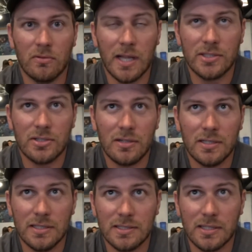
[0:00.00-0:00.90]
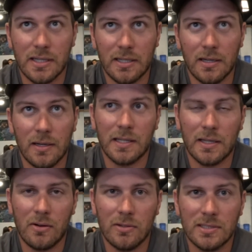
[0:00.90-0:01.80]
Lechon is like they
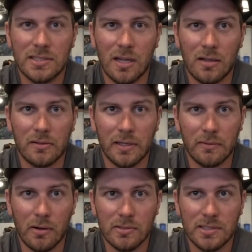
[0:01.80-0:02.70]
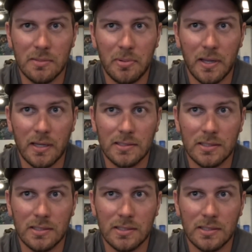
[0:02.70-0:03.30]
call it suckling roasted pig,